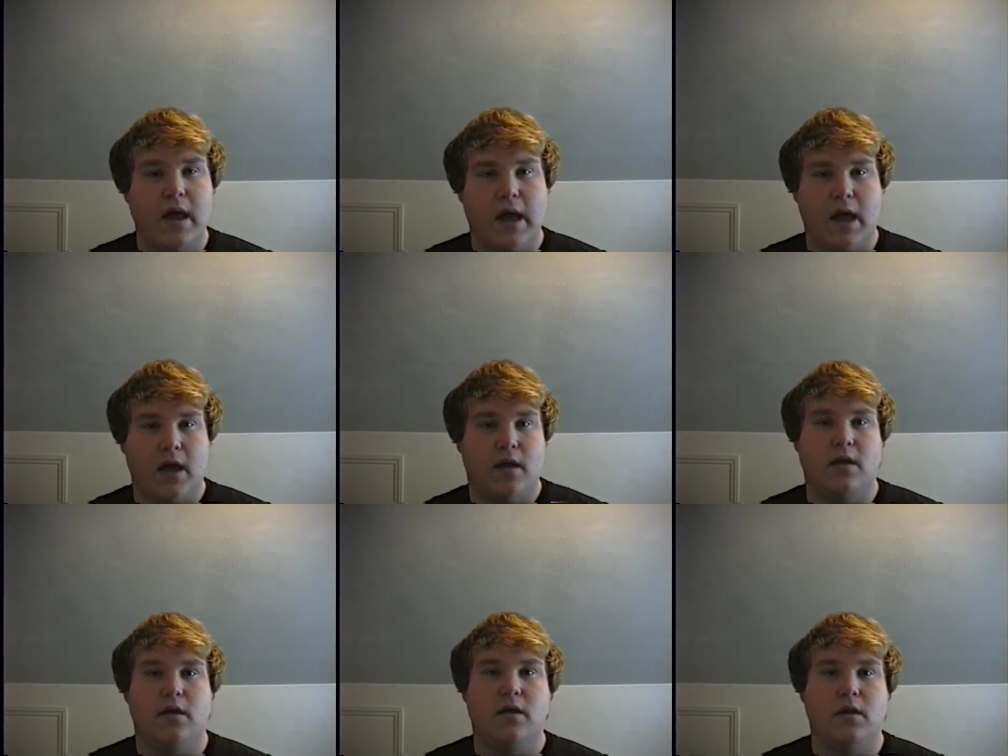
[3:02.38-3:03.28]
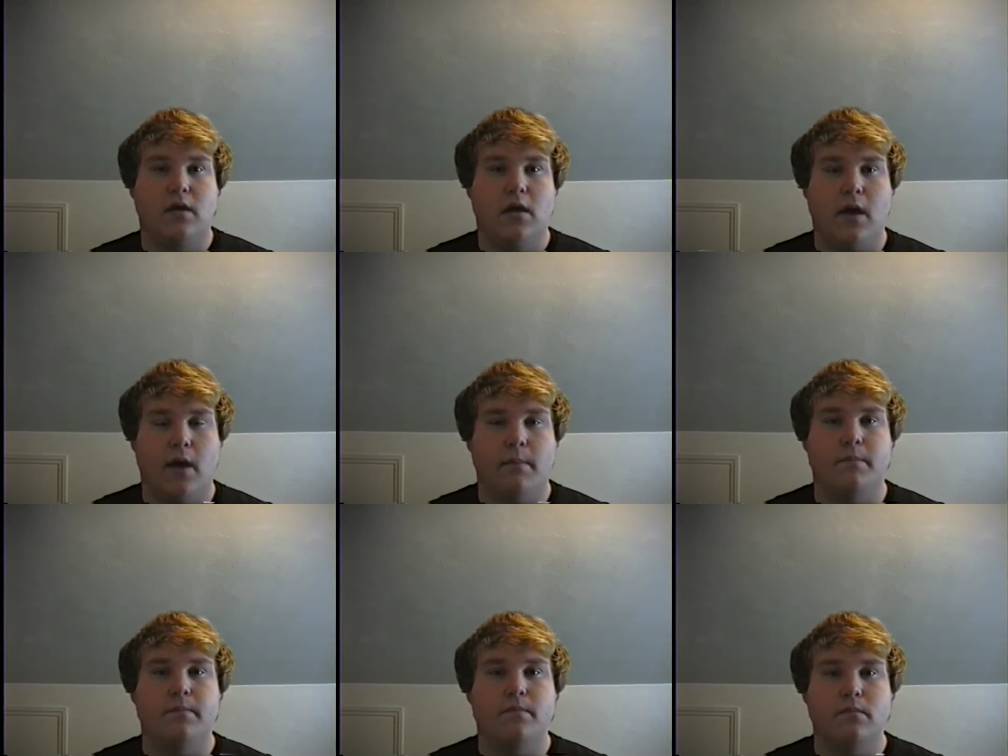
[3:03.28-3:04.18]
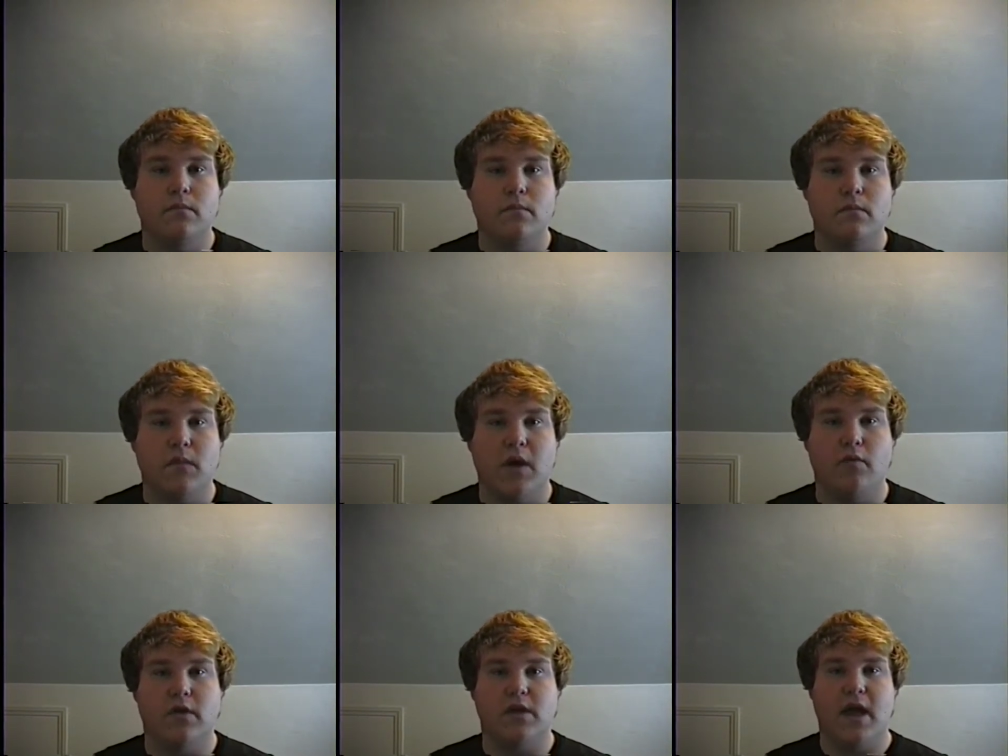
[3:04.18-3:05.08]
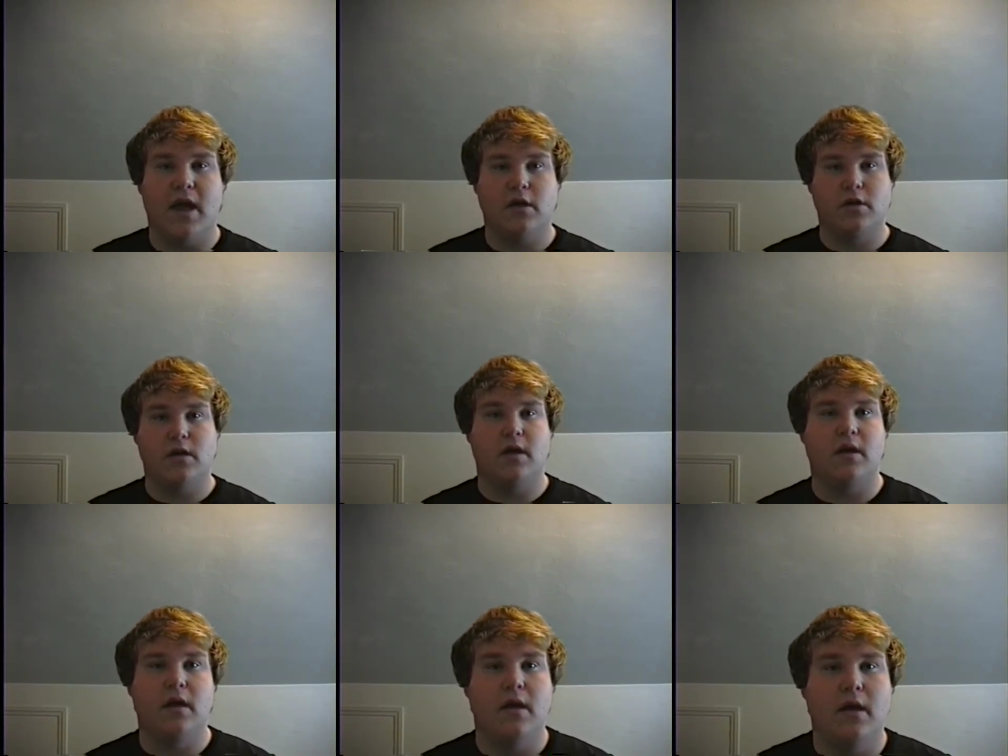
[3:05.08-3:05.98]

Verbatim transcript: and um, it was actually